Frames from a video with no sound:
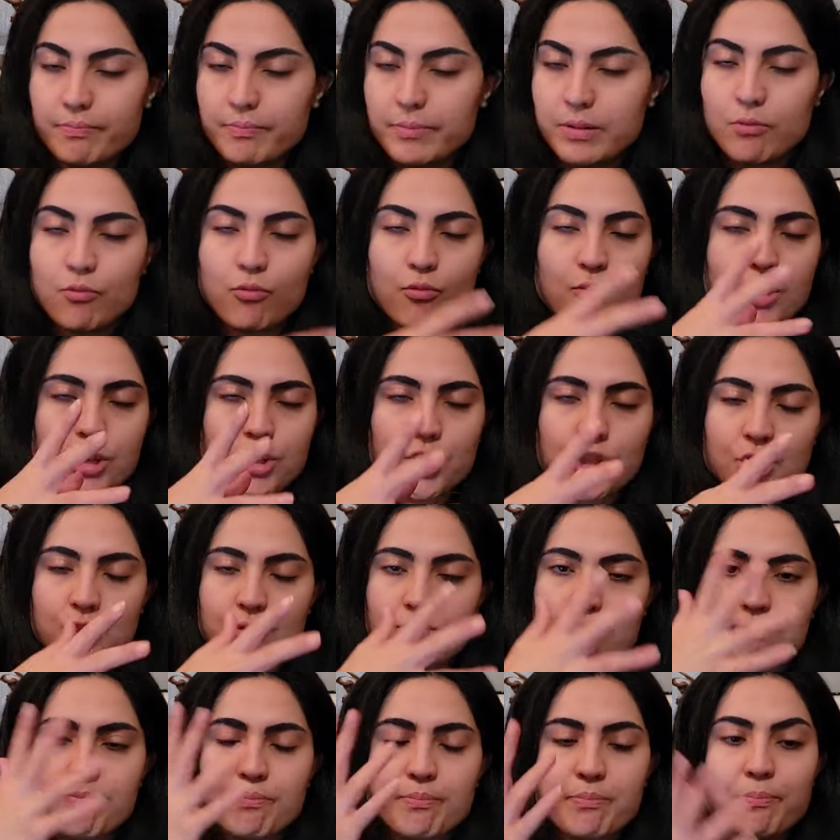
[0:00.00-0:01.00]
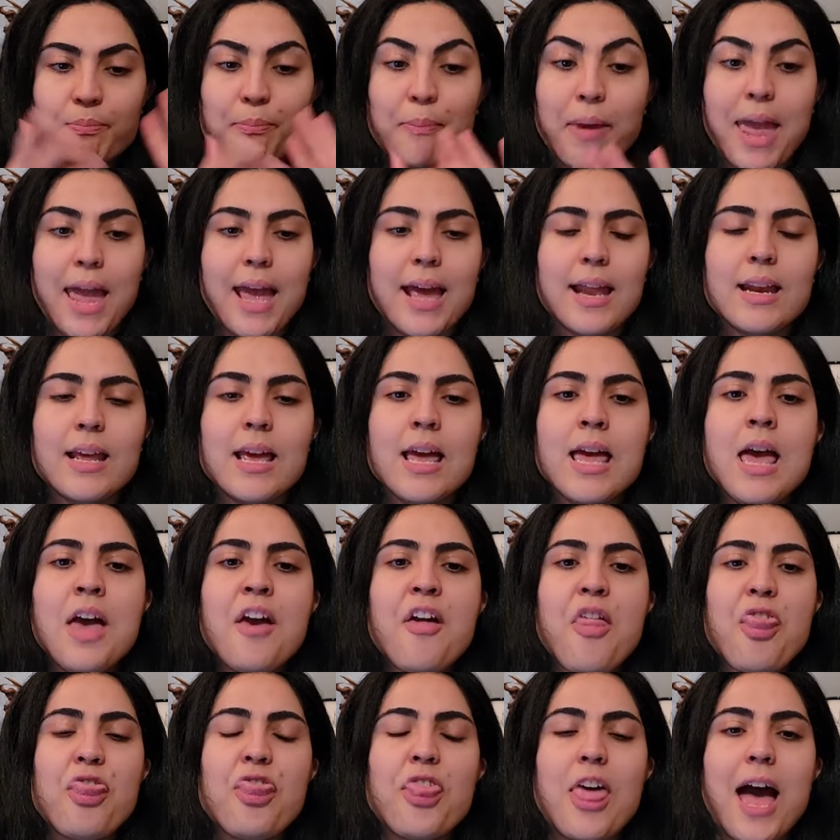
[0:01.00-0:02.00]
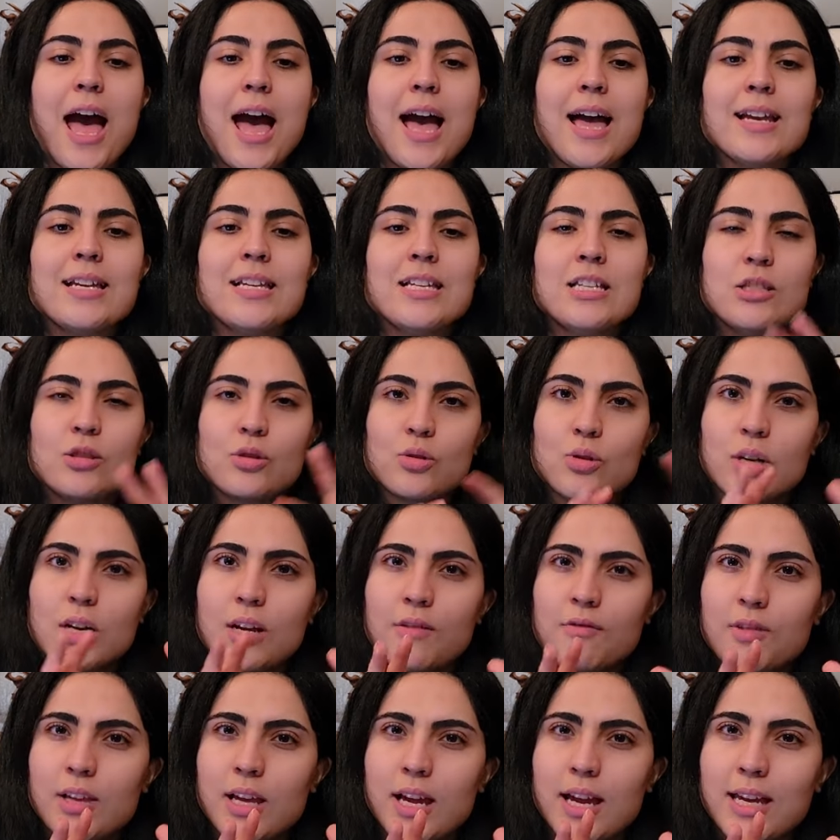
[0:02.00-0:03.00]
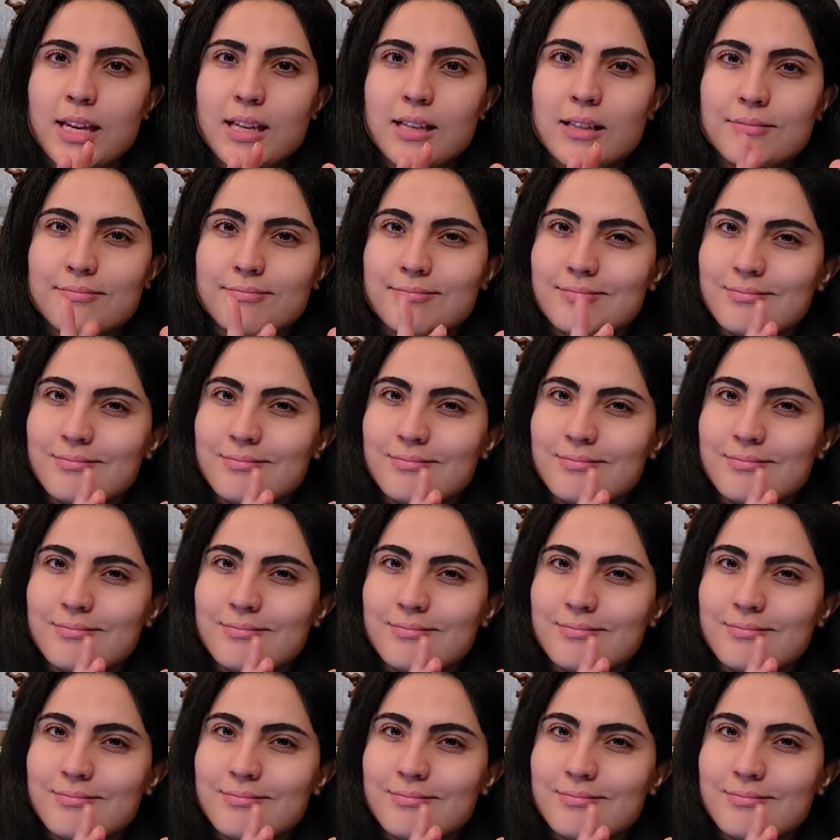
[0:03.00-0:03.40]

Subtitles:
rich man that he's sort of, like,